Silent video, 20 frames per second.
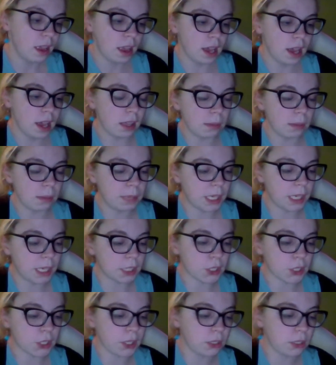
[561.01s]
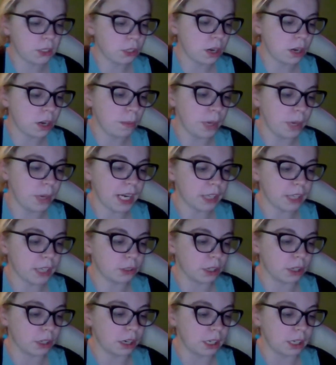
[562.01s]
and their PHCs draw 1
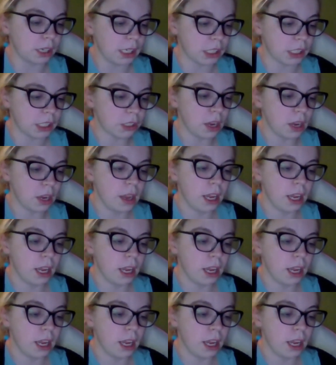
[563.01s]
extra card each.